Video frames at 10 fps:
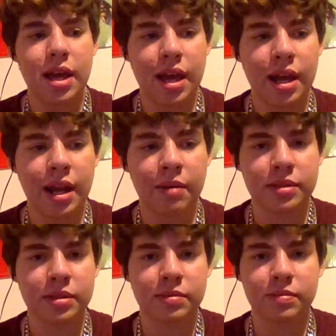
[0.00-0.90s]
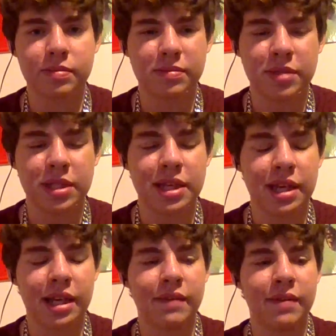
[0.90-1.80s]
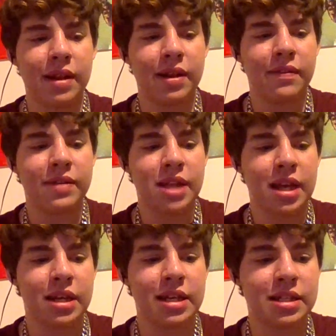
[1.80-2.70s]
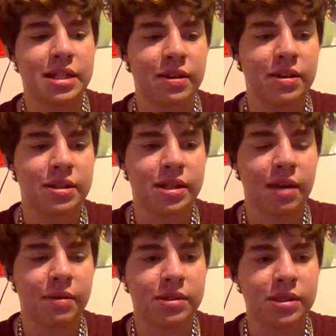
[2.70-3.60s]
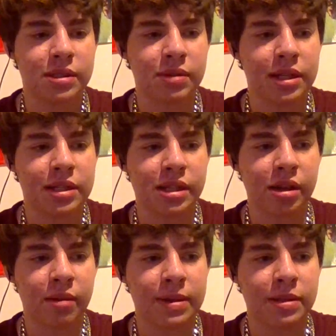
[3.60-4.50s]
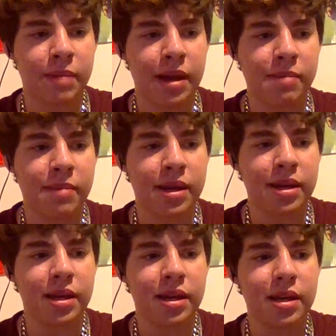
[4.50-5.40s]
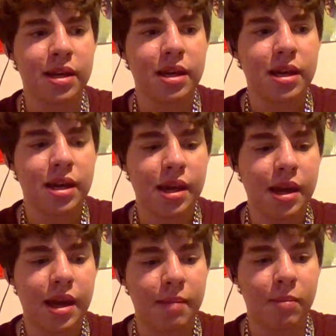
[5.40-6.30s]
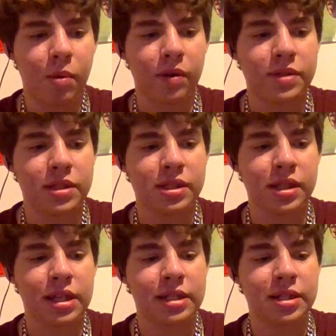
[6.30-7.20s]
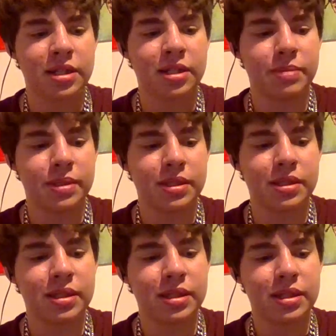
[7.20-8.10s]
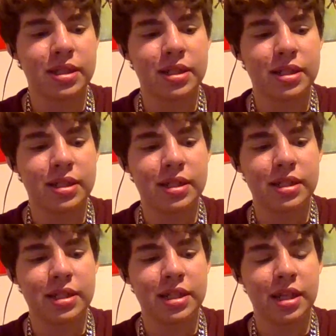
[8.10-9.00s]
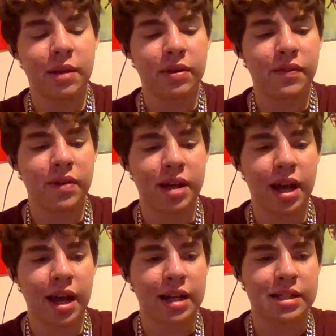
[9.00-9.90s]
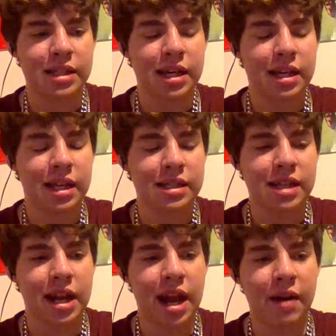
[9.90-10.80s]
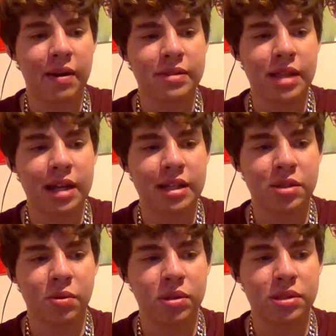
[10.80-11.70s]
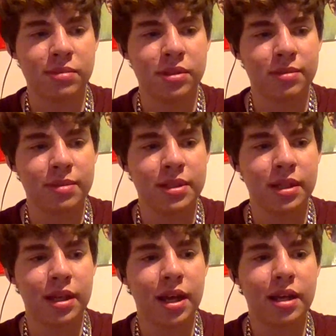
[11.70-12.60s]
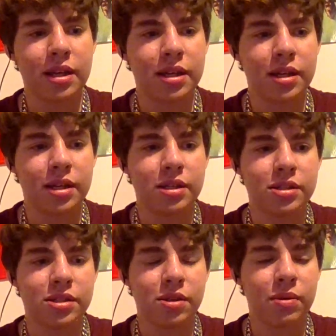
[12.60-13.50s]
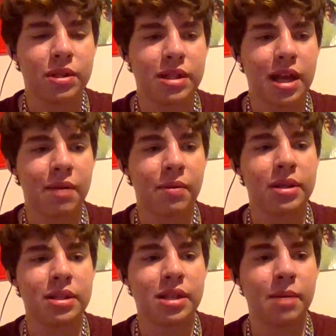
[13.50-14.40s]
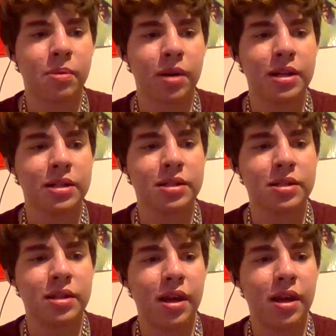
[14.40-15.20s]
and I wasn't really taking him and any of his ideas seriously. I wasn't really considering him as a bandmate, and more of just like shut up and listen to what the fuck I gotta say. That's kind of how I was acting towards him a little bit. So when his dad wanted to separate us